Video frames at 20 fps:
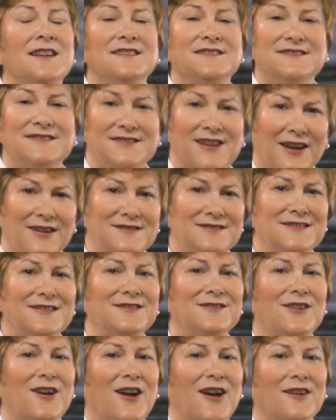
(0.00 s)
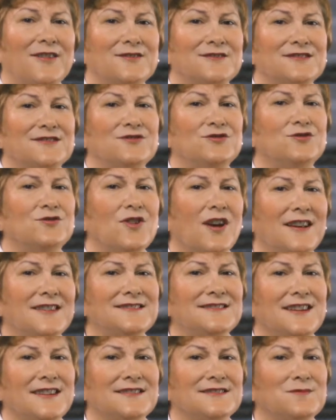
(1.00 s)
Sons and daughters
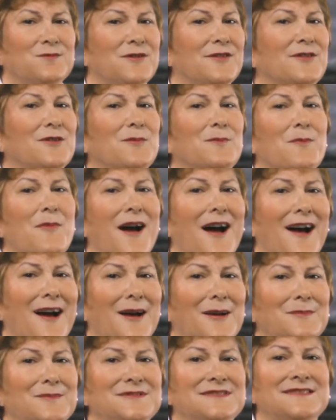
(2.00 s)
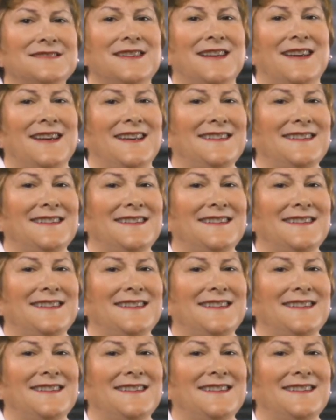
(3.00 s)
entrust us with their moms,